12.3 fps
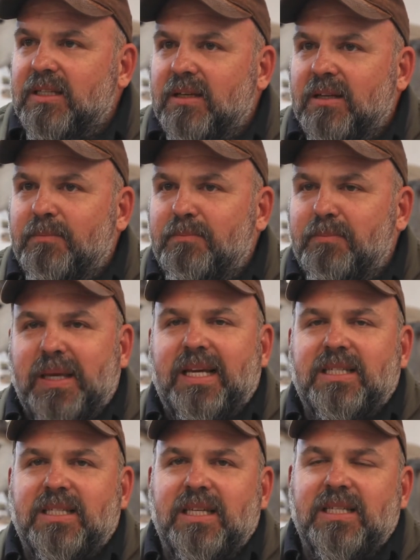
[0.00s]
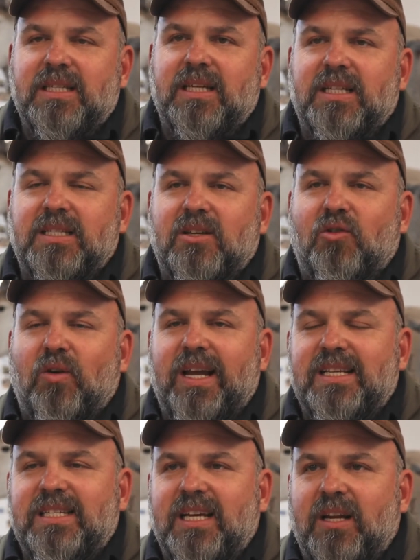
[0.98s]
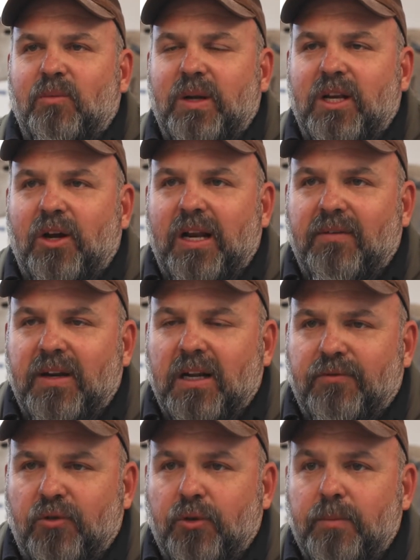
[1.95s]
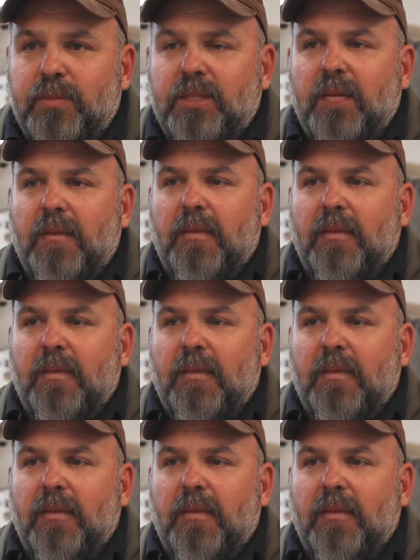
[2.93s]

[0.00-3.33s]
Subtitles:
and peak season, it's crazy and we don't have enough rooms.